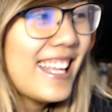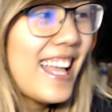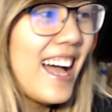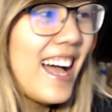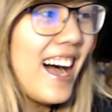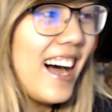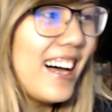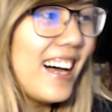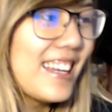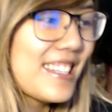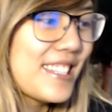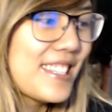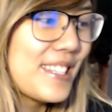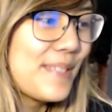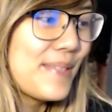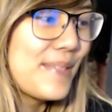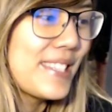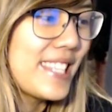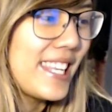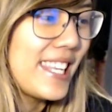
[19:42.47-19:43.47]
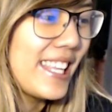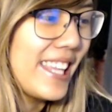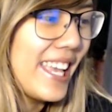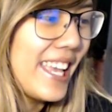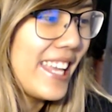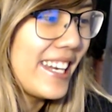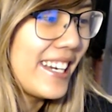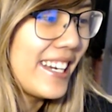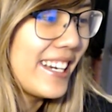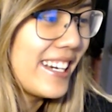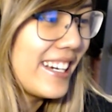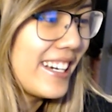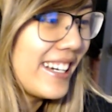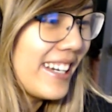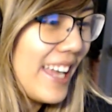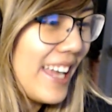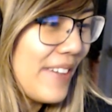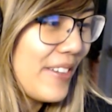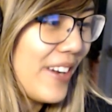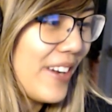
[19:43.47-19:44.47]
Awesome. See you later.
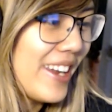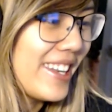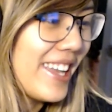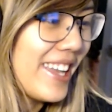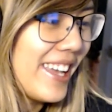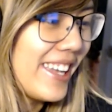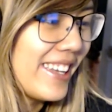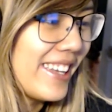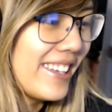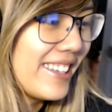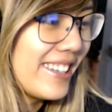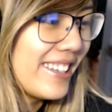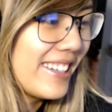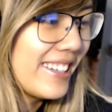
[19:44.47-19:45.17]
Have a great night.